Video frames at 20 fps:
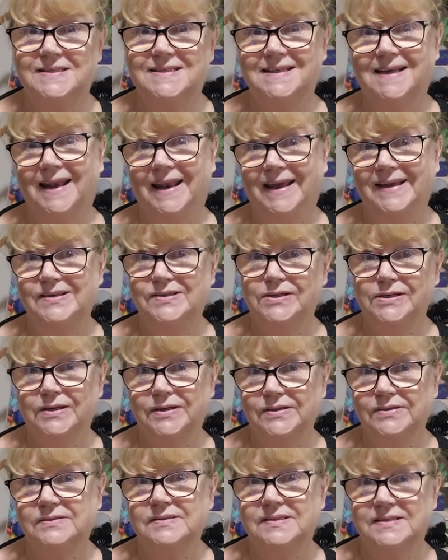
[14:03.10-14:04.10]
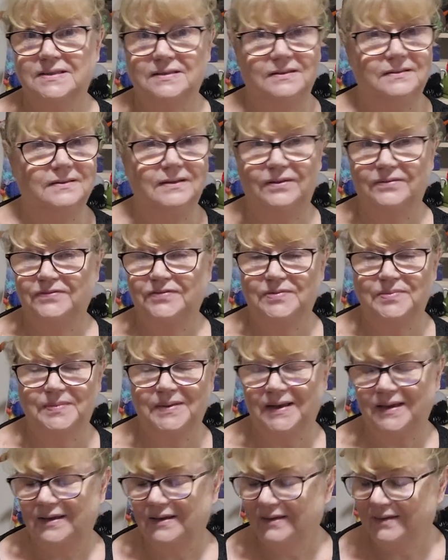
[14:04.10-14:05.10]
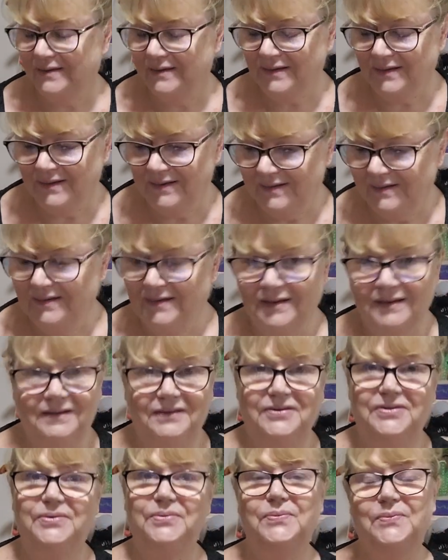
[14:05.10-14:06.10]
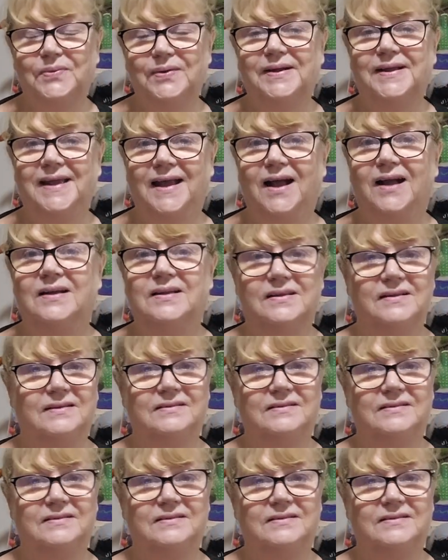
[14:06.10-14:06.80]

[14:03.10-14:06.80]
stilettos. Not for me. I couldn't work out